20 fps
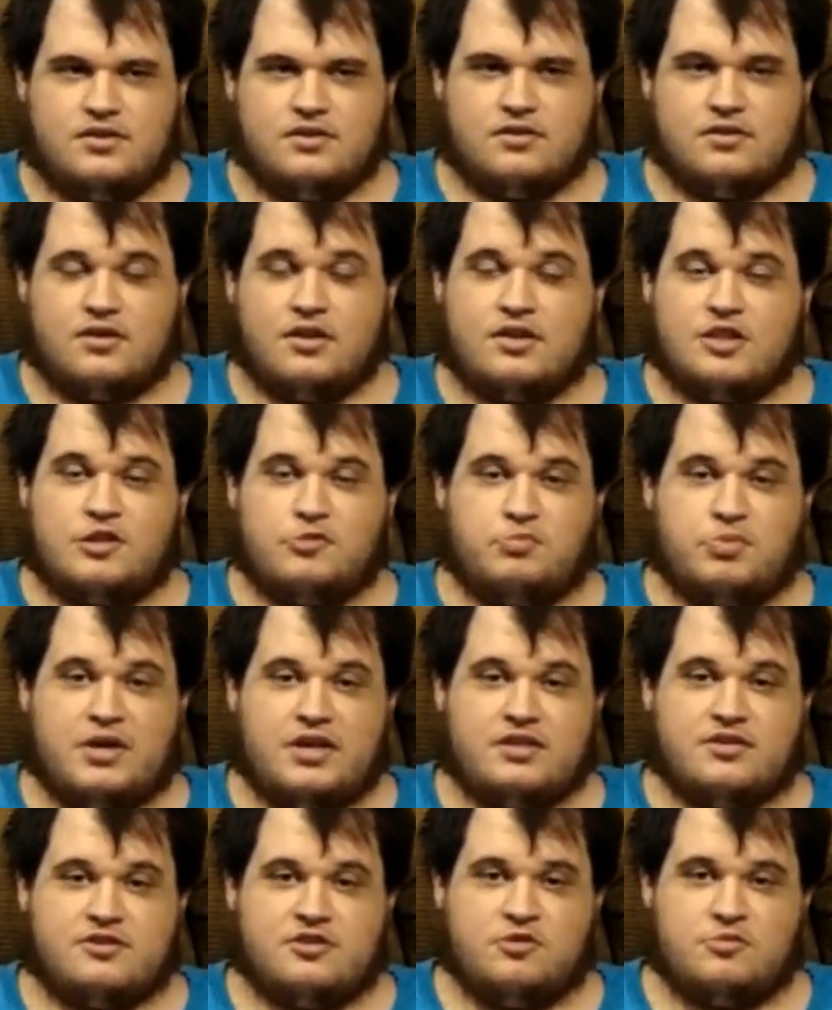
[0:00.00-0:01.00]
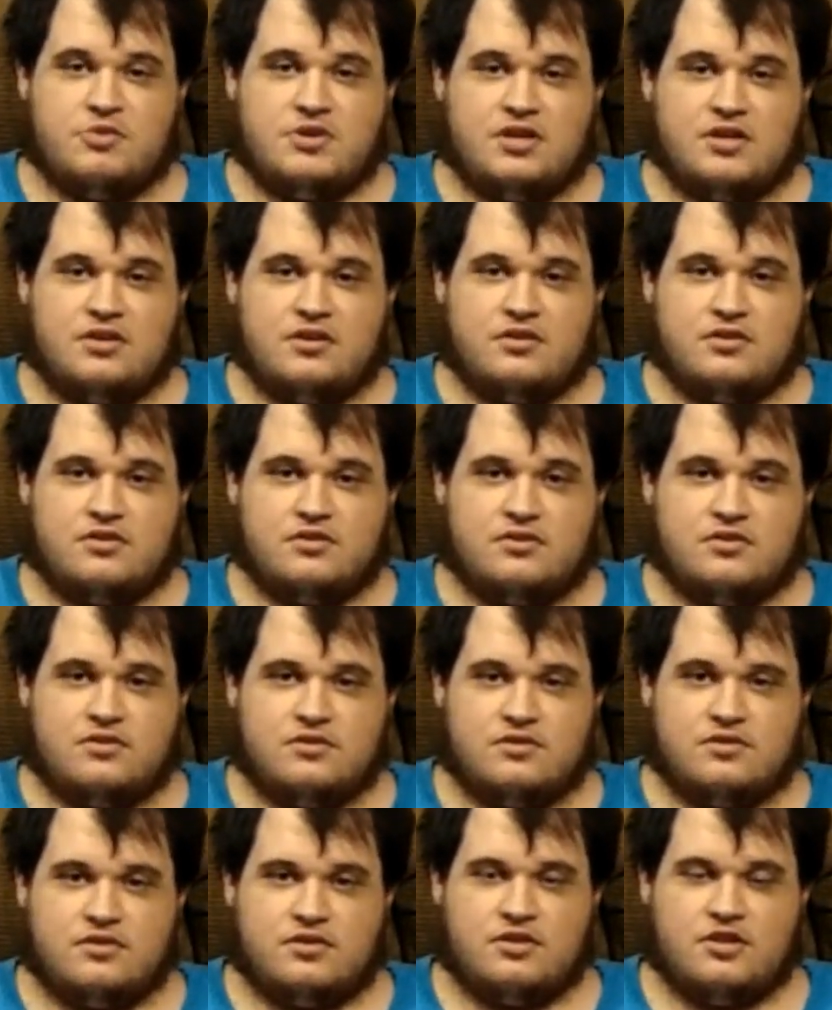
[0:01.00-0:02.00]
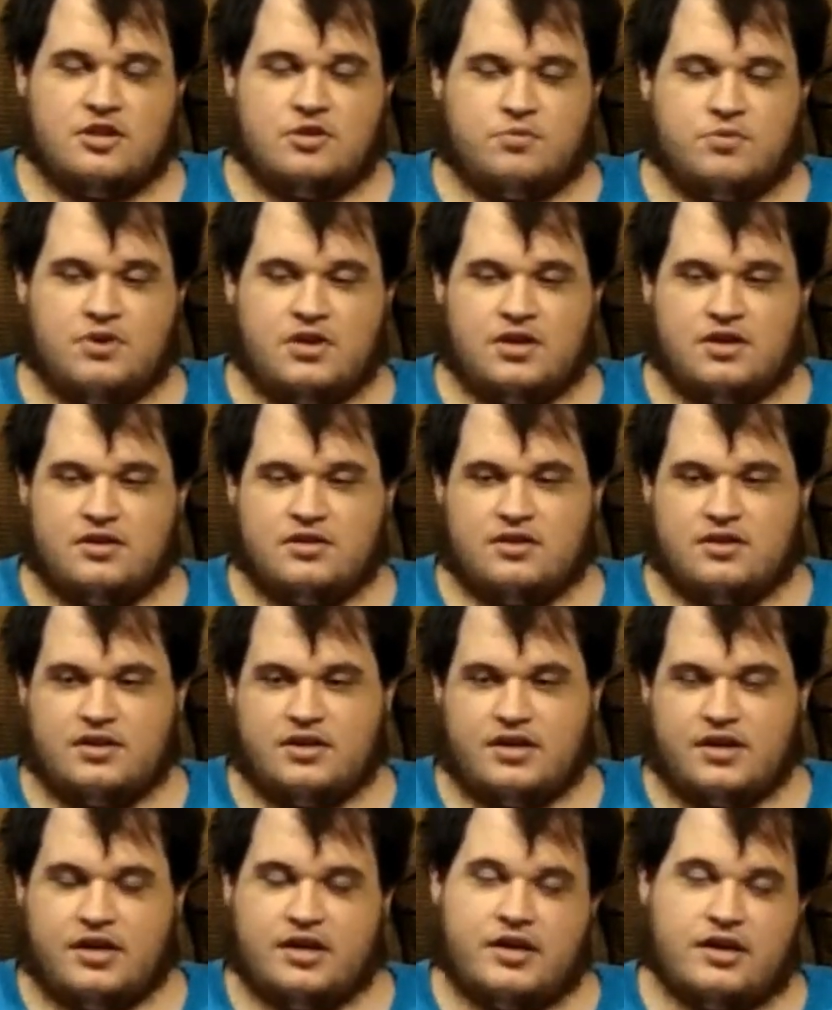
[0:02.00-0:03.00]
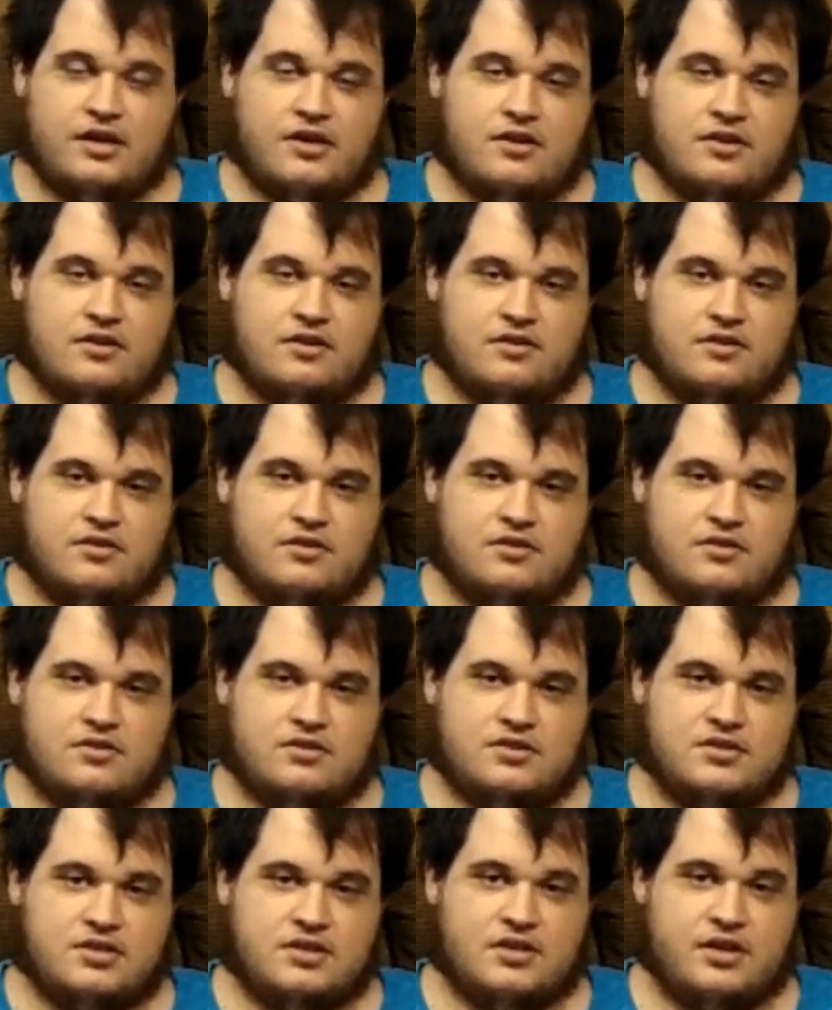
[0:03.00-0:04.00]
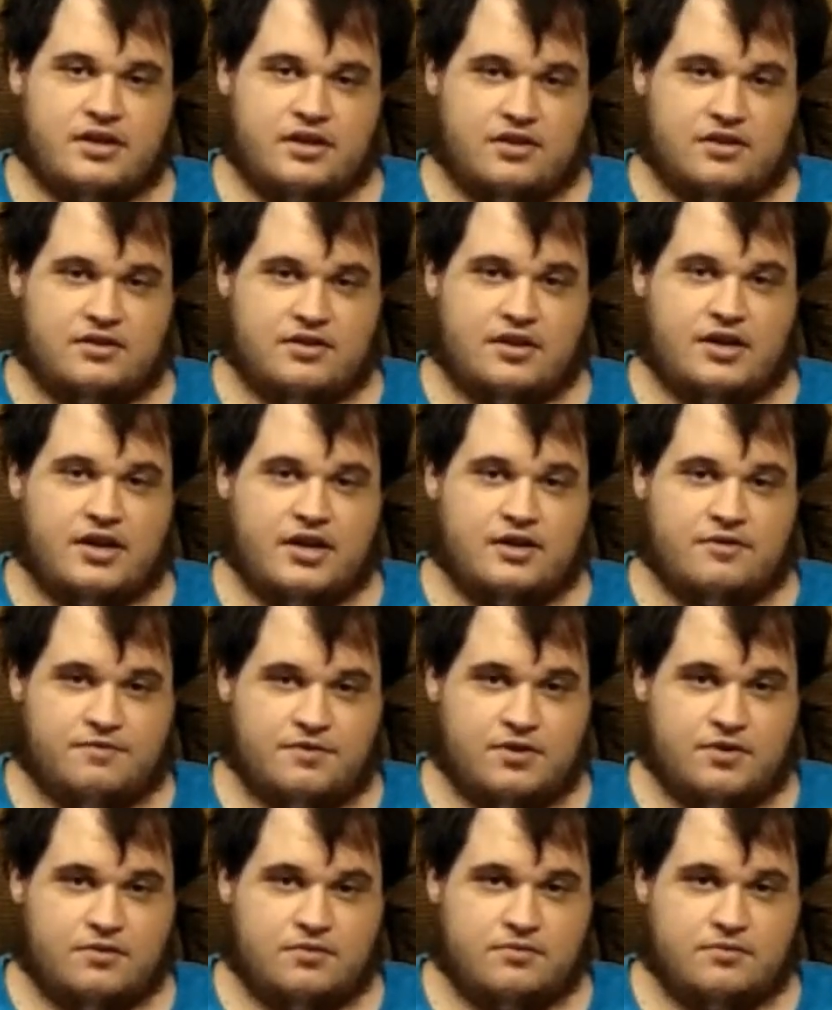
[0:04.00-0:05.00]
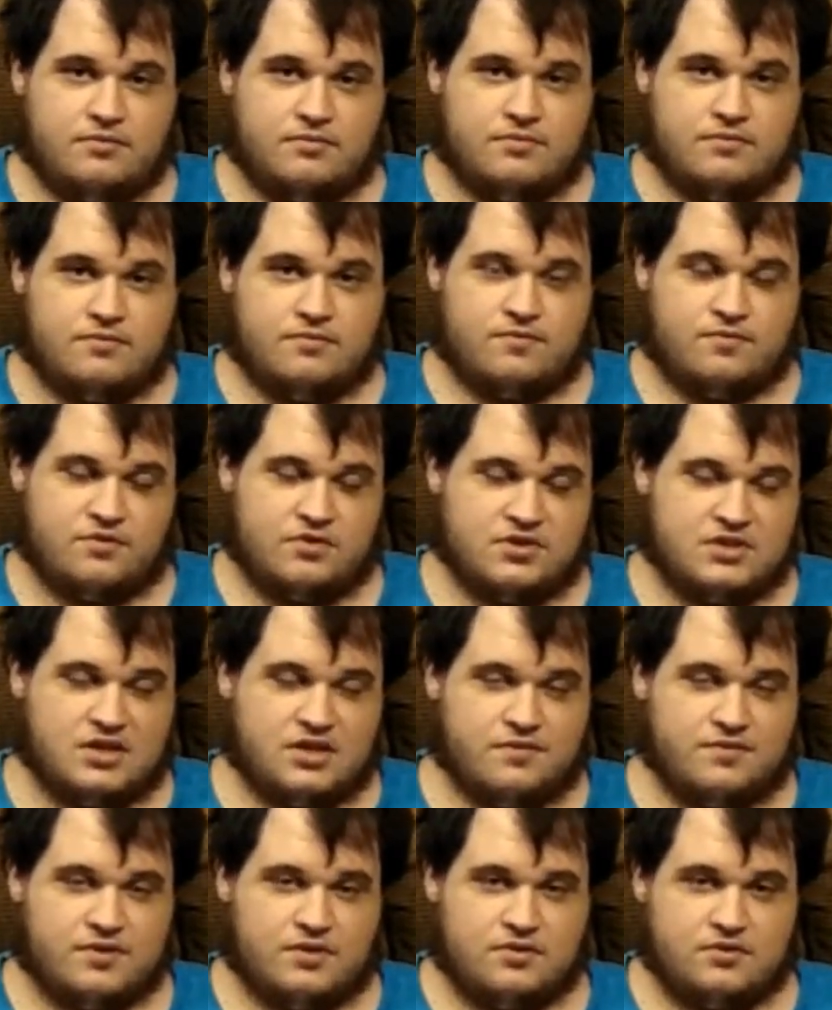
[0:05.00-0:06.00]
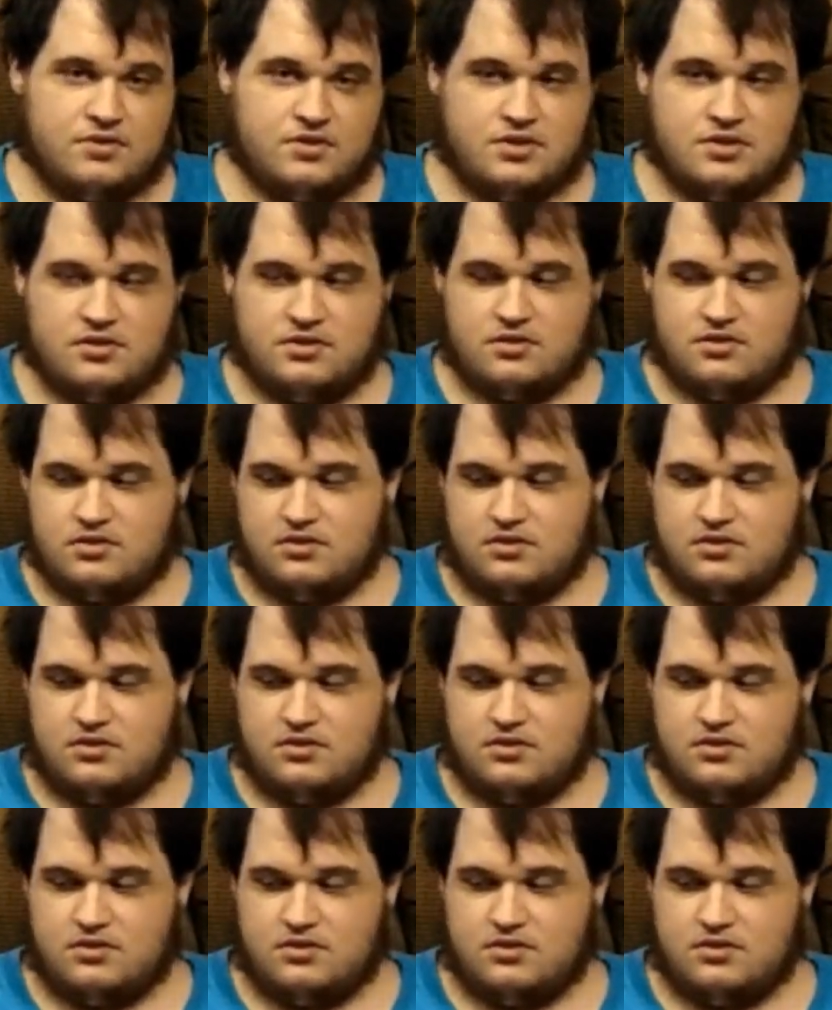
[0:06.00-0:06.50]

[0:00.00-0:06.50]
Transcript: not the best to me in the way that I see the iPhone for cell phones